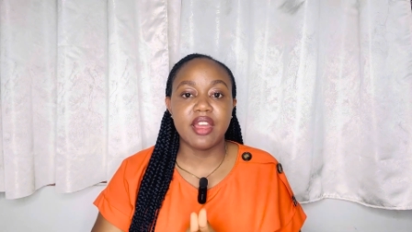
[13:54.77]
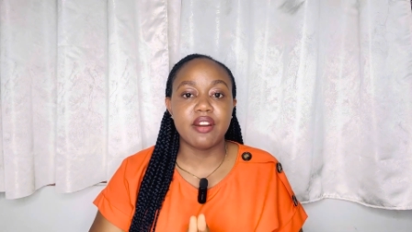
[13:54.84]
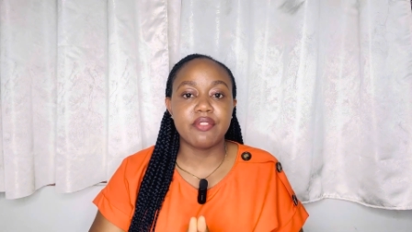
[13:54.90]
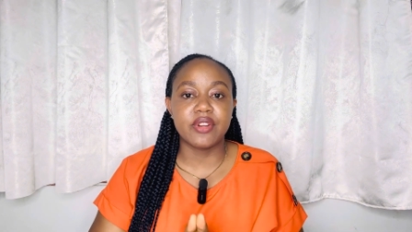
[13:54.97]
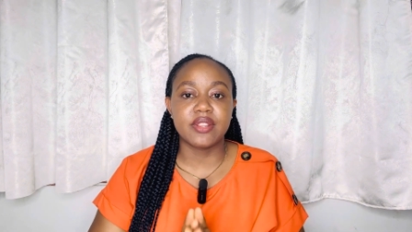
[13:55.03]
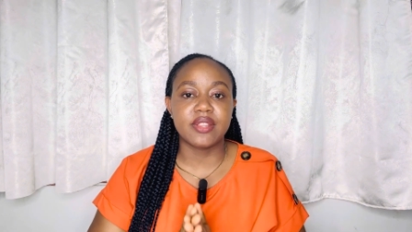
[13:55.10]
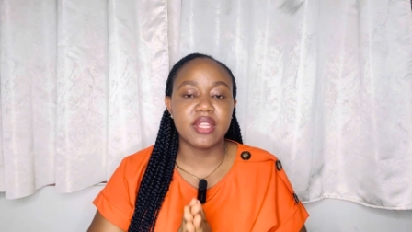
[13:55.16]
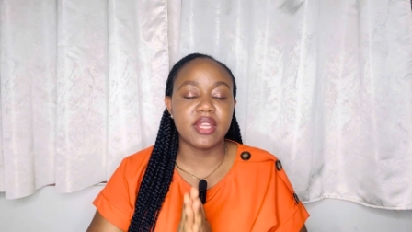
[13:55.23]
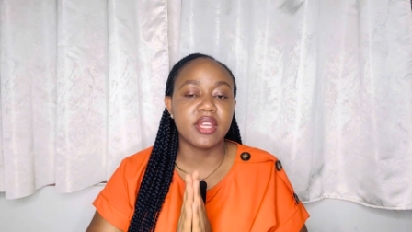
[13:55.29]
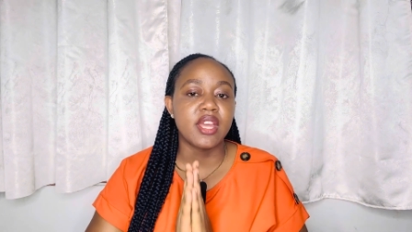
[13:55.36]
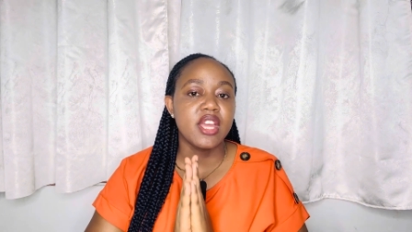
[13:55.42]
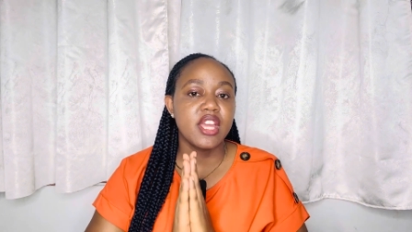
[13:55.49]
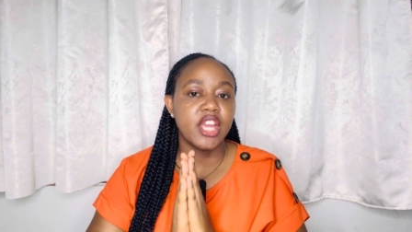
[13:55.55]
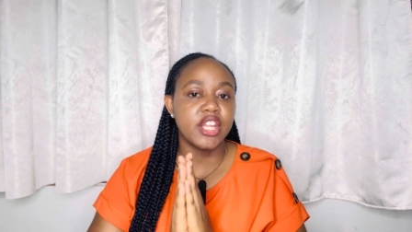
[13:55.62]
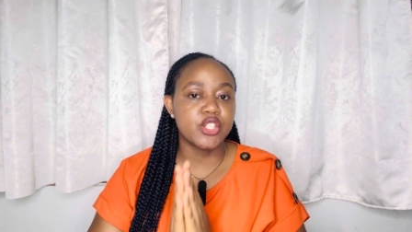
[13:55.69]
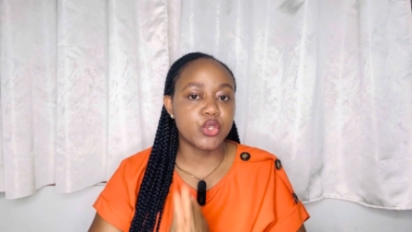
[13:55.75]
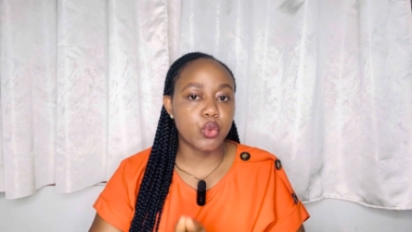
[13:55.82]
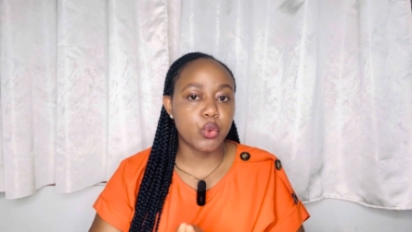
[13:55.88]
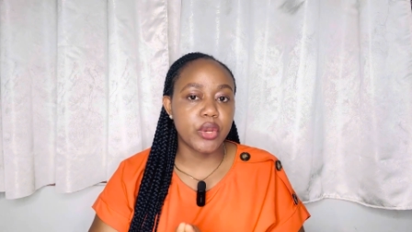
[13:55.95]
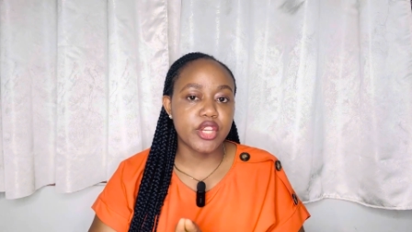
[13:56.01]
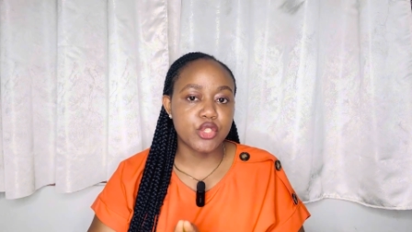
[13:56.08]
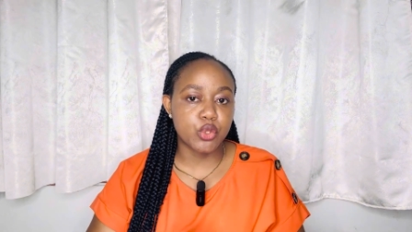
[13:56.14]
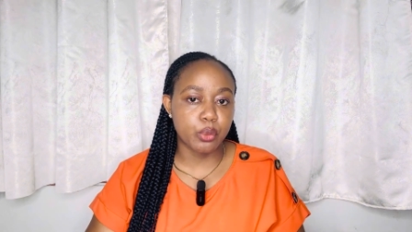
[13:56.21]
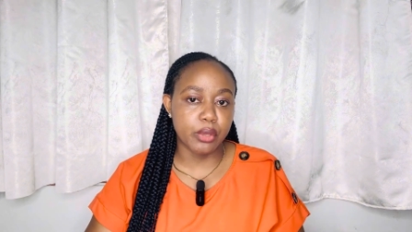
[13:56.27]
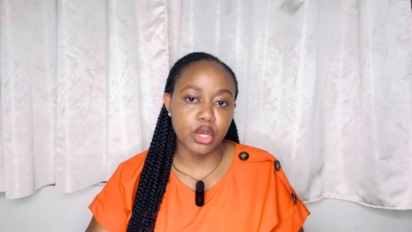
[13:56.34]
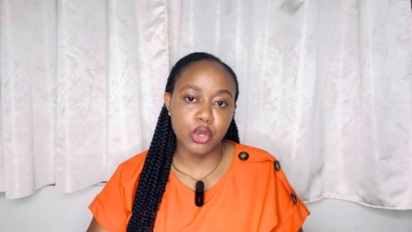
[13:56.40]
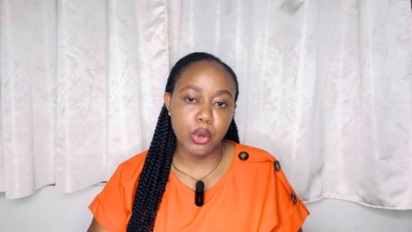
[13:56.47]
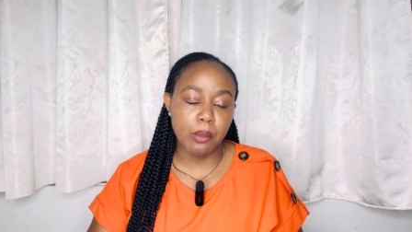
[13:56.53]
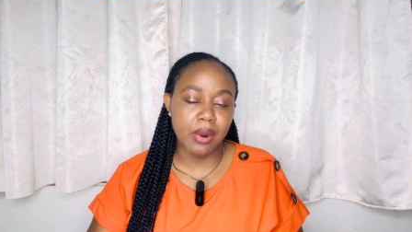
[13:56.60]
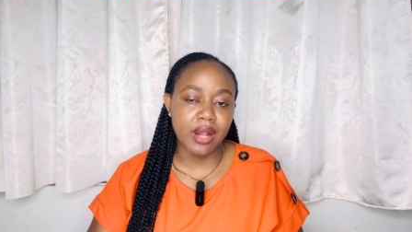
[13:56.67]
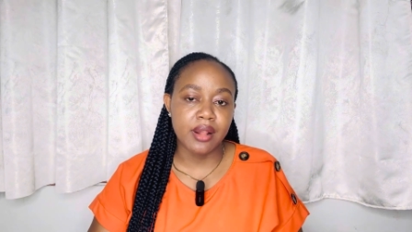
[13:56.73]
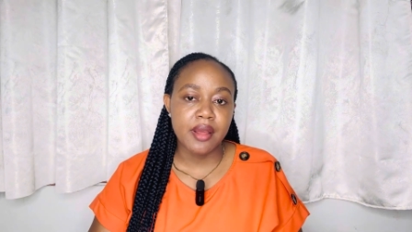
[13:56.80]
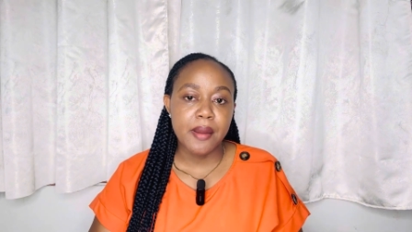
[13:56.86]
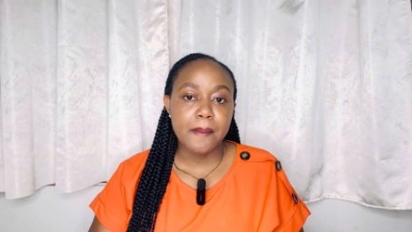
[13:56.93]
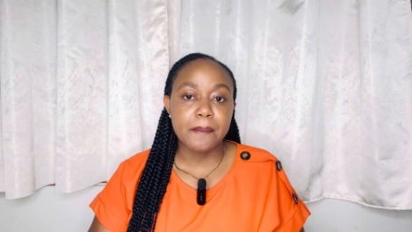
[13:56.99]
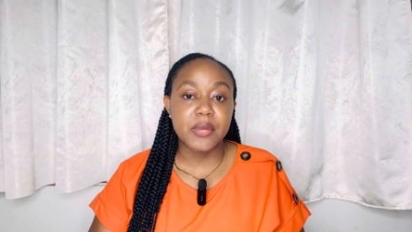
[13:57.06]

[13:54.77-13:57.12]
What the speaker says: Everything, it's going to be normal.